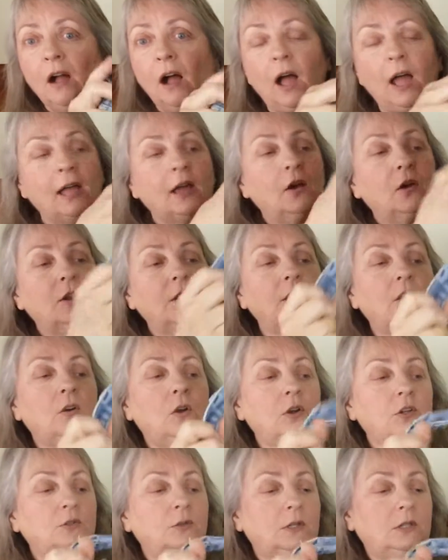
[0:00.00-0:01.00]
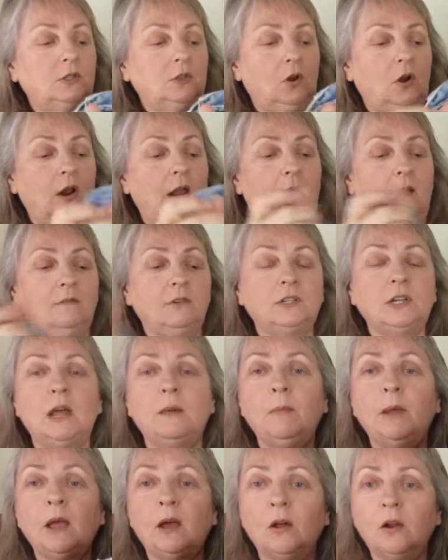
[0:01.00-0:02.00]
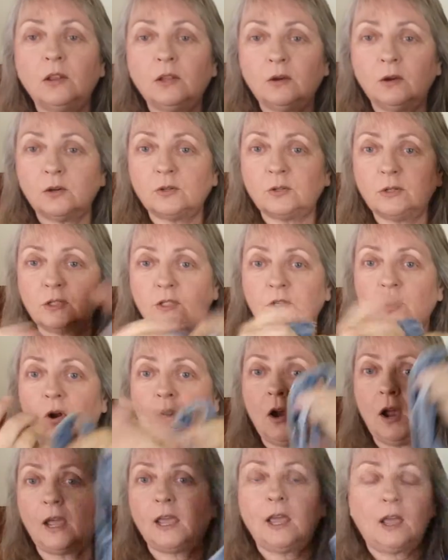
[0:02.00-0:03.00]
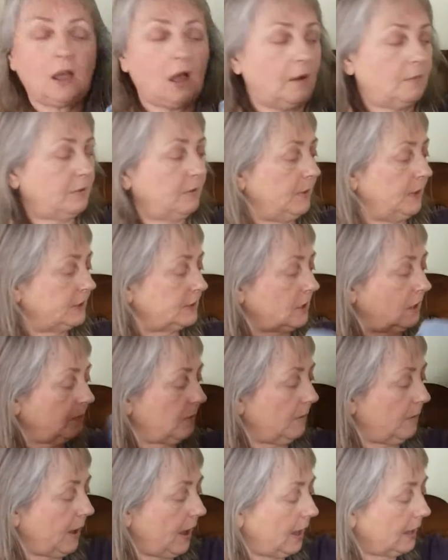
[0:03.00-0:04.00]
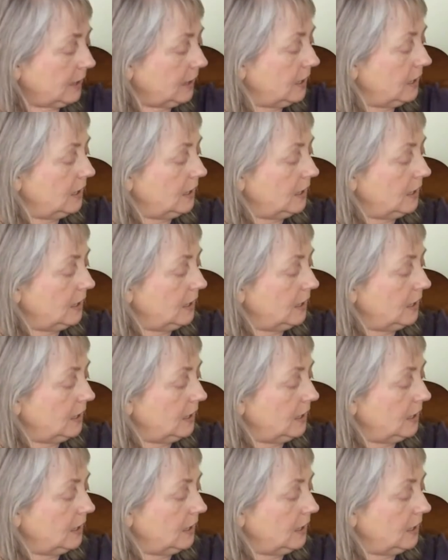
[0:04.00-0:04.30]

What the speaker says: I go to the grocery store. Every time I go to the grocery store, I get compliments on my bag.